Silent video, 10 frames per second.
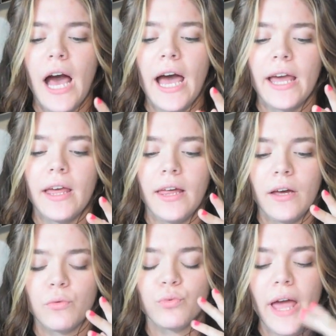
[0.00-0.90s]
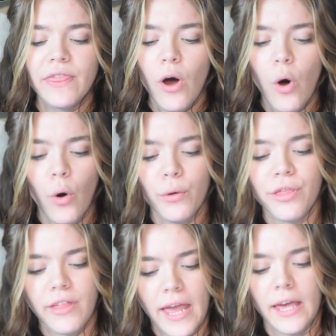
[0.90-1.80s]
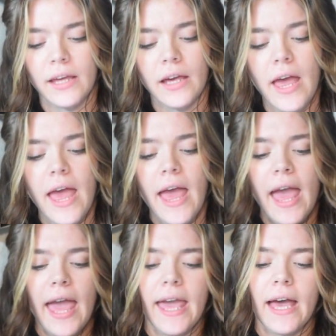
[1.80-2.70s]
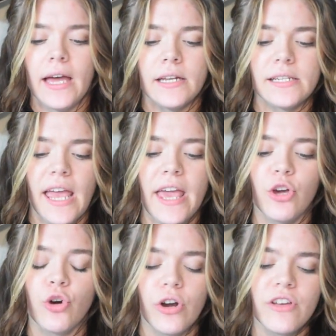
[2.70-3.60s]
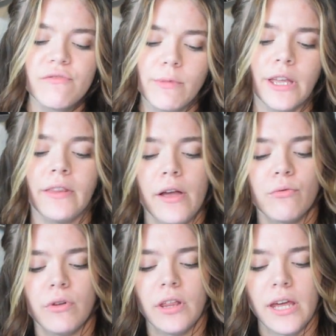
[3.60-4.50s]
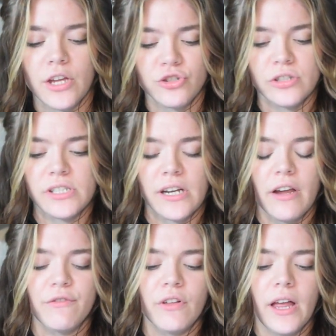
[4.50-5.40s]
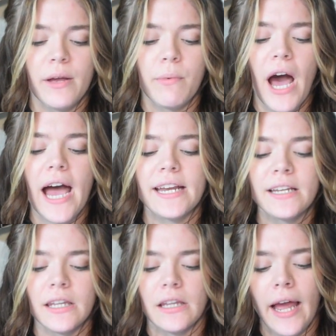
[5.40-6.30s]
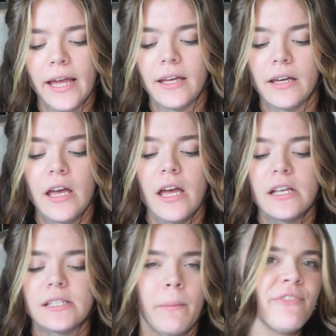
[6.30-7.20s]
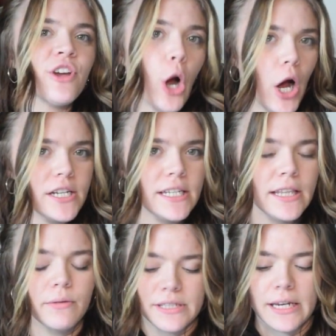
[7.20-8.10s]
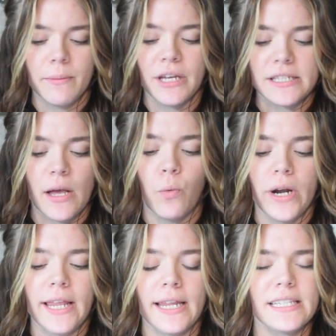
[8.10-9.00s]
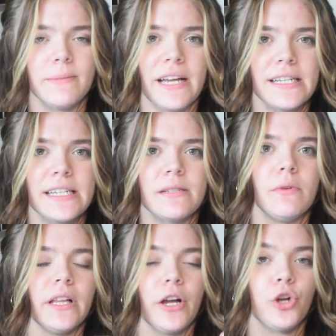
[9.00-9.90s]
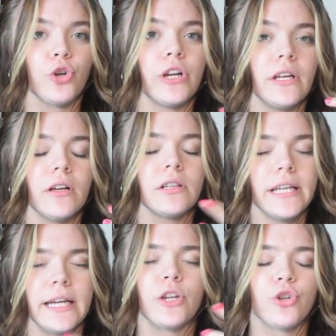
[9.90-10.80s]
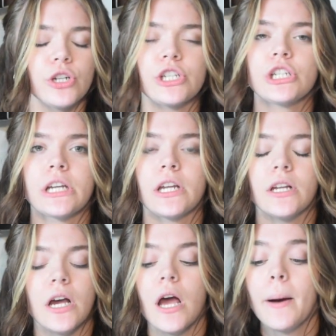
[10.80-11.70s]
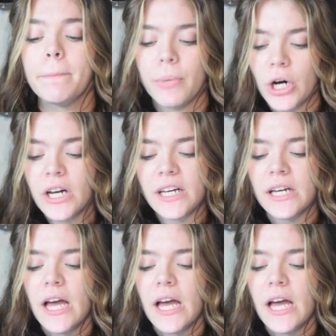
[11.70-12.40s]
I read the whole thing and it could have been like really interesting I feel like but I didn't like some of the content that was in it because I went in expecting it to be like a clean Christian book